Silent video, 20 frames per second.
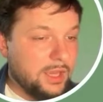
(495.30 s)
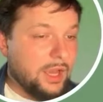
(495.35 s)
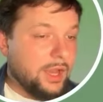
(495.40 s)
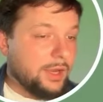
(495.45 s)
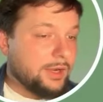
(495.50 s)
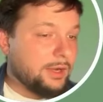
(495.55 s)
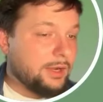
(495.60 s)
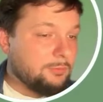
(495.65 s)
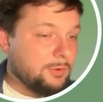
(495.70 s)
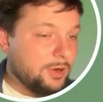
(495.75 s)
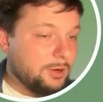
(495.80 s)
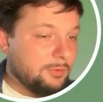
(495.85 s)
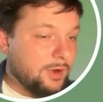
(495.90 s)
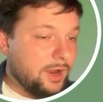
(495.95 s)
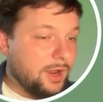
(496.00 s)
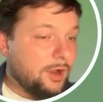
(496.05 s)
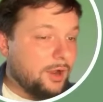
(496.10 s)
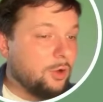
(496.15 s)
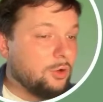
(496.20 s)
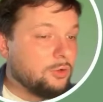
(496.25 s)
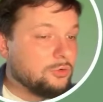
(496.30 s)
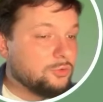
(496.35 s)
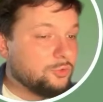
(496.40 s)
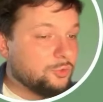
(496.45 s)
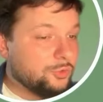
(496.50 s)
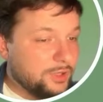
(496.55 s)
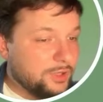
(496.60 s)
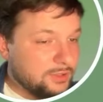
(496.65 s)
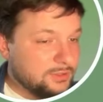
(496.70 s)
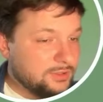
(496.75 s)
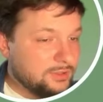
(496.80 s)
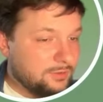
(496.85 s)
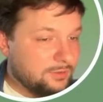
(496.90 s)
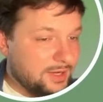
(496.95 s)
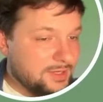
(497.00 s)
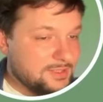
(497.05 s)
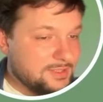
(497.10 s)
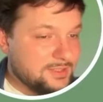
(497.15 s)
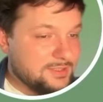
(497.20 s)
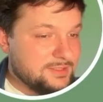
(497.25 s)
However, on real
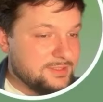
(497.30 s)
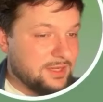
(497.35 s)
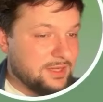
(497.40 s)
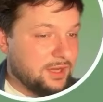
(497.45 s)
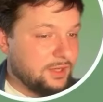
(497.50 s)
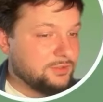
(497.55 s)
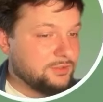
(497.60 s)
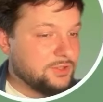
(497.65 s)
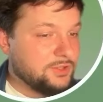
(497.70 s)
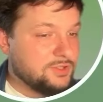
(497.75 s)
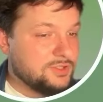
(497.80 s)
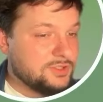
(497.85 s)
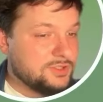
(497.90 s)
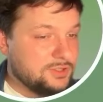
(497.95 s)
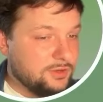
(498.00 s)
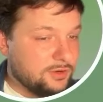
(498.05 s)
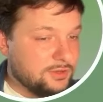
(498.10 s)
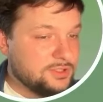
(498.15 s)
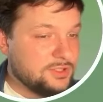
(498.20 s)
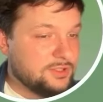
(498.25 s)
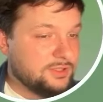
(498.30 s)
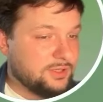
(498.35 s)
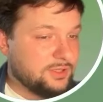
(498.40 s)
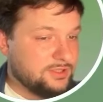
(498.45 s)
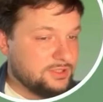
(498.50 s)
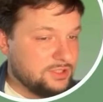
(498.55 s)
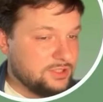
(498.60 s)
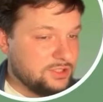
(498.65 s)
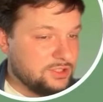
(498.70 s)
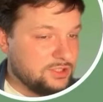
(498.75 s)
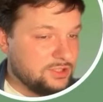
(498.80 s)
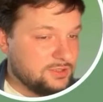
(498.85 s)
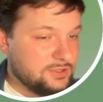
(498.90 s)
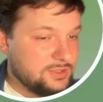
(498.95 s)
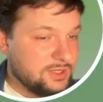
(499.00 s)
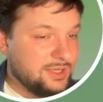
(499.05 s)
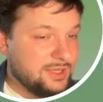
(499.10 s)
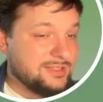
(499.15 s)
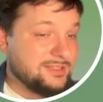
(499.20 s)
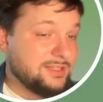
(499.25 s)
devices, under certain conditions,
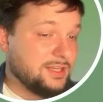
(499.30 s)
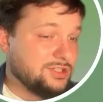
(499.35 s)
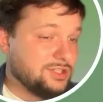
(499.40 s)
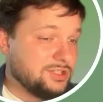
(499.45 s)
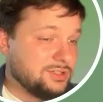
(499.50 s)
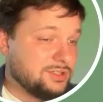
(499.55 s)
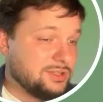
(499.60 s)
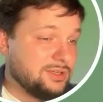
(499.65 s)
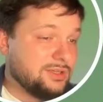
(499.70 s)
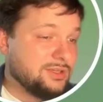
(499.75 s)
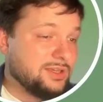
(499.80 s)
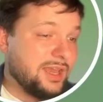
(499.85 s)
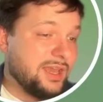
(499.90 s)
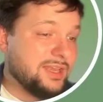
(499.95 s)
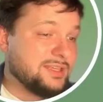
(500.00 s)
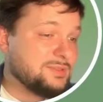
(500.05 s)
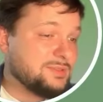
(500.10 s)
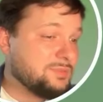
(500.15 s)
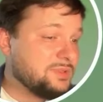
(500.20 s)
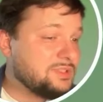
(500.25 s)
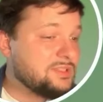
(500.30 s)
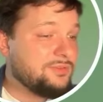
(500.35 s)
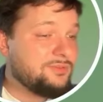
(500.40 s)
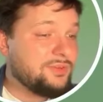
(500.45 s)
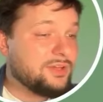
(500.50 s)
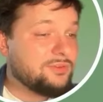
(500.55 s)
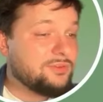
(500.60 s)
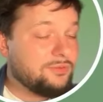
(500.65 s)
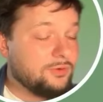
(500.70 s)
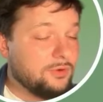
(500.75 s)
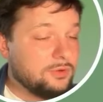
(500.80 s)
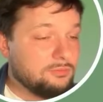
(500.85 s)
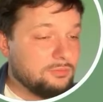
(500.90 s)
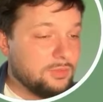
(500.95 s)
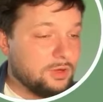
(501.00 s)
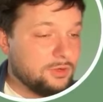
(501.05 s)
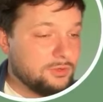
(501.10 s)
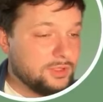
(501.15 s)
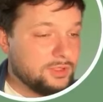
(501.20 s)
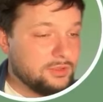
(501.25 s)
such as a specific phone
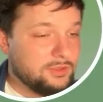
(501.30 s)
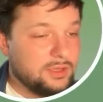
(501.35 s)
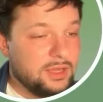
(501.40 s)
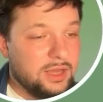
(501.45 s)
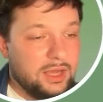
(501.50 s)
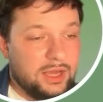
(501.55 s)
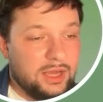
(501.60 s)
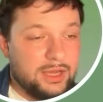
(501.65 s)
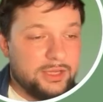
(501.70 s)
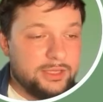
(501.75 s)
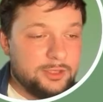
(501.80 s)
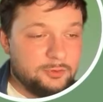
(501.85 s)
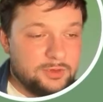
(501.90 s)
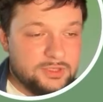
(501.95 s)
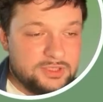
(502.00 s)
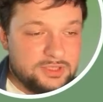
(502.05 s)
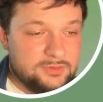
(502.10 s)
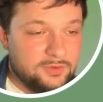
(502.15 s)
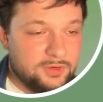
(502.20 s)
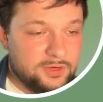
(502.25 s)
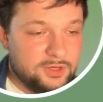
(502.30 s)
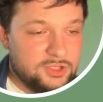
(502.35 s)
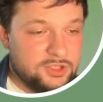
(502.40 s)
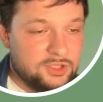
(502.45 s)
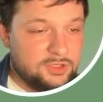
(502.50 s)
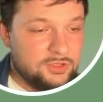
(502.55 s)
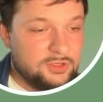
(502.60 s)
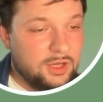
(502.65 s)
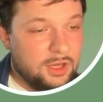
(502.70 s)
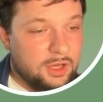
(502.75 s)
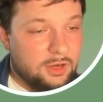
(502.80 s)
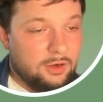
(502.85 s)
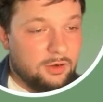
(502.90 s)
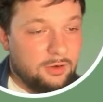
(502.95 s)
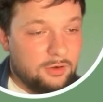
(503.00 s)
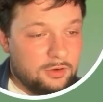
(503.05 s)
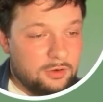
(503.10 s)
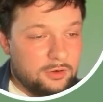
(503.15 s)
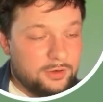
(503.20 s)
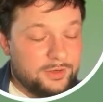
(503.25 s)
model, iOS version,
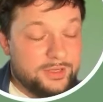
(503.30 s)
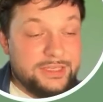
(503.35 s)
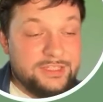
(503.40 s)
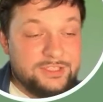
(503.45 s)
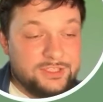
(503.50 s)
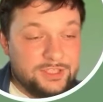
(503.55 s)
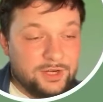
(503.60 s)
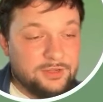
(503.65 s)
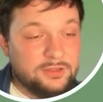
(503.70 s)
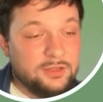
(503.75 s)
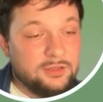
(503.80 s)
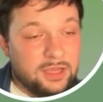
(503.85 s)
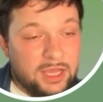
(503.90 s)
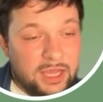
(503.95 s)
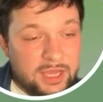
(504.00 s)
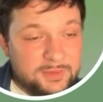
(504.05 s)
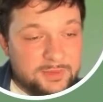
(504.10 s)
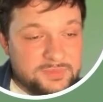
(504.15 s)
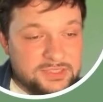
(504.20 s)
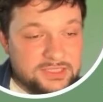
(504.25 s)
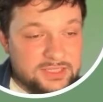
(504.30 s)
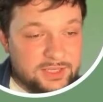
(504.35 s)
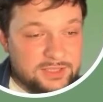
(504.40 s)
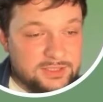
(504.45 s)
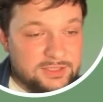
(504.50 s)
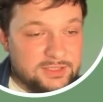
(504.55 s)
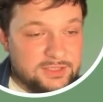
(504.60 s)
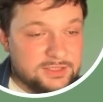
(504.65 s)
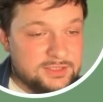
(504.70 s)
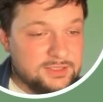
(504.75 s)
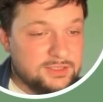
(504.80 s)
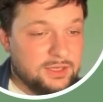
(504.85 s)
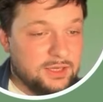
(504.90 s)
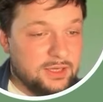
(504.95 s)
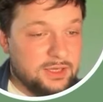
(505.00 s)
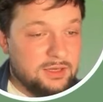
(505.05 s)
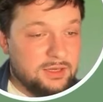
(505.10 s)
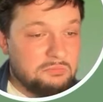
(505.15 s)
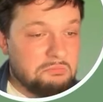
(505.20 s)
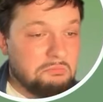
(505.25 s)
or internal app settings,
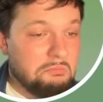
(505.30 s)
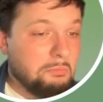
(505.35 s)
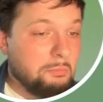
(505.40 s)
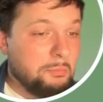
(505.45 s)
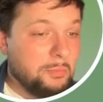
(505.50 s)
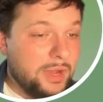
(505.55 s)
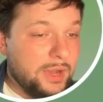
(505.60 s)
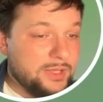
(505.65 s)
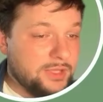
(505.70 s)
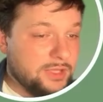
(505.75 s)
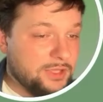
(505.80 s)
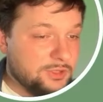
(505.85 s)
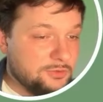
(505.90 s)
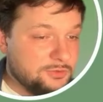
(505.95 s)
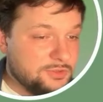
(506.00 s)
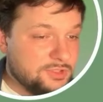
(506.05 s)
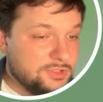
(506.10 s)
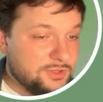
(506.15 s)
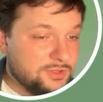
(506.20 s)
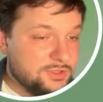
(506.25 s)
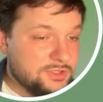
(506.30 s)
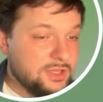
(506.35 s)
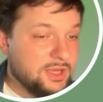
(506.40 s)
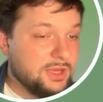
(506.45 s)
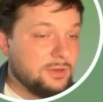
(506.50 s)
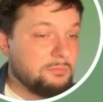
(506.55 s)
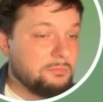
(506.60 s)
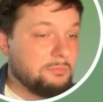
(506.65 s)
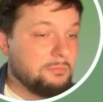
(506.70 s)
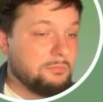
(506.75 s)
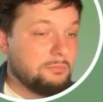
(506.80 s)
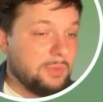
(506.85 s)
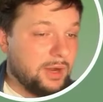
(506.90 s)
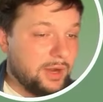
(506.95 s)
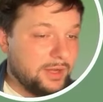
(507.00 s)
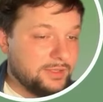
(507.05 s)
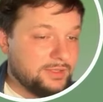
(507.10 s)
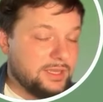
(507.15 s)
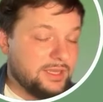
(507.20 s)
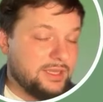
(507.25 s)
many users
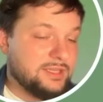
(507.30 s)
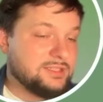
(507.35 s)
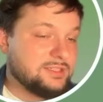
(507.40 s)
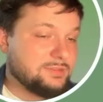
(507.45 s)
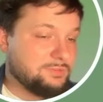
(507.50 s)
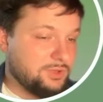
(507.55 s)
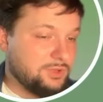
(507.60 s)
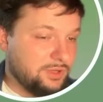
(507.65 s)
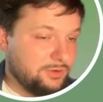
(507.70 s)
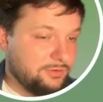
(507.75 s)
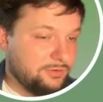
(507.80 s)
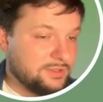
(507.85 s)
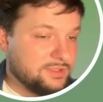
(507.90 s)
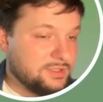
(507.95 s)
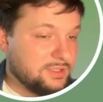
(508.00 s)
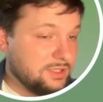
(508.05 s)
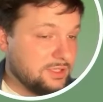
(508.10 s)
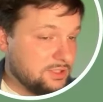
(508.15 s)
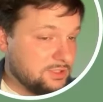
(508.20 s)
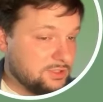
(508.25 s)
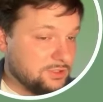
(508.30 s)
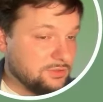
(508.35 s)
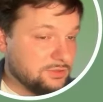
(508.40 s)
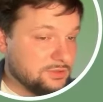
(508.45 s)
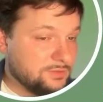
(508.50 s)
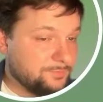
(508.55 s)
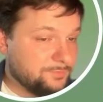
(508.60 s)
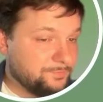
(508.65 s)
might experience issues.